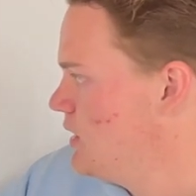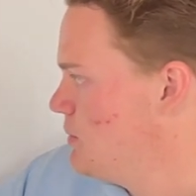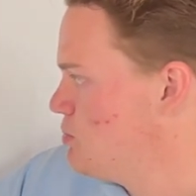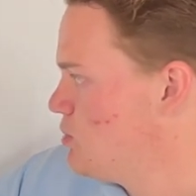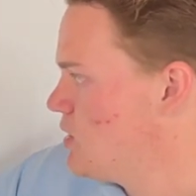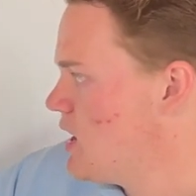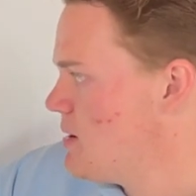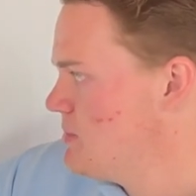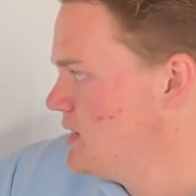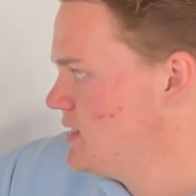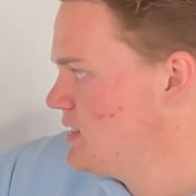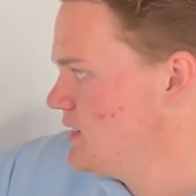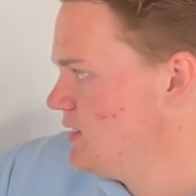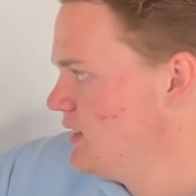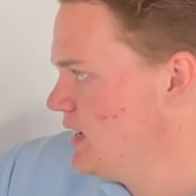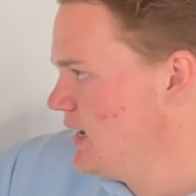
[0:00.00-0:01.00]
the promised
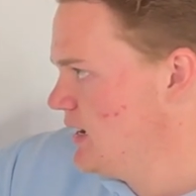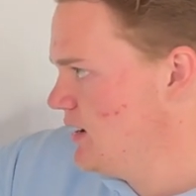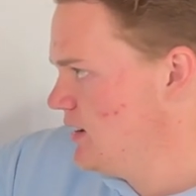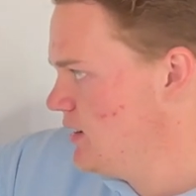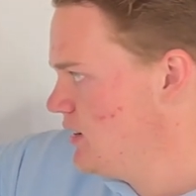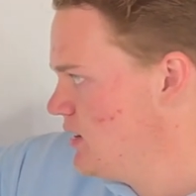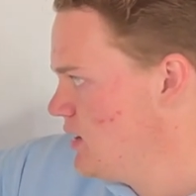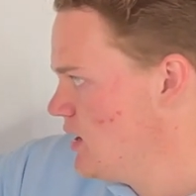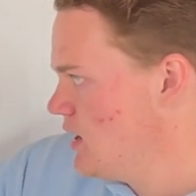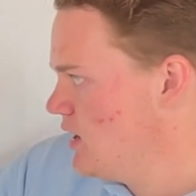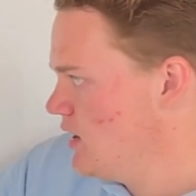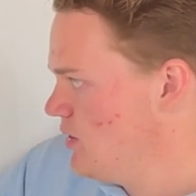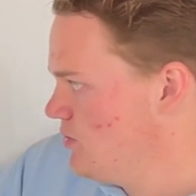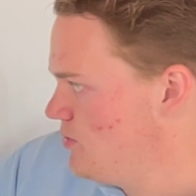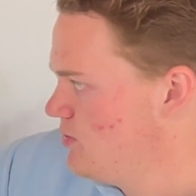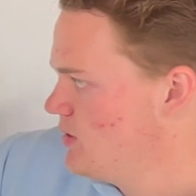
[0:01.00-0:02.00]
land
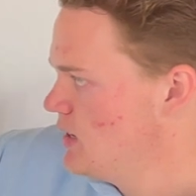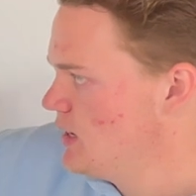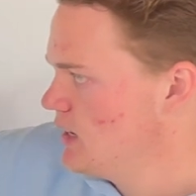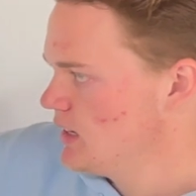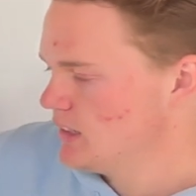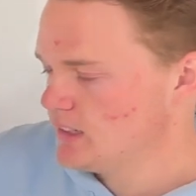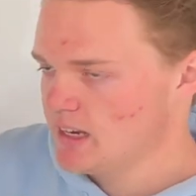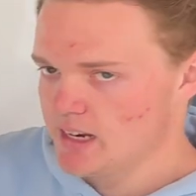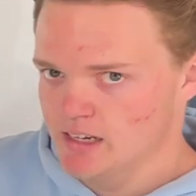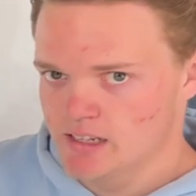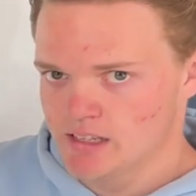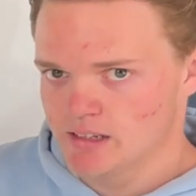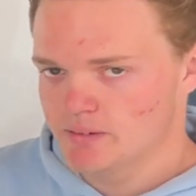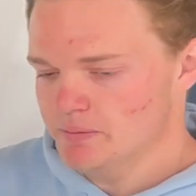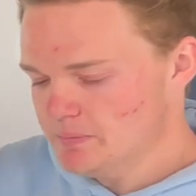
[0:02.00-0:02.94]
of Canaan.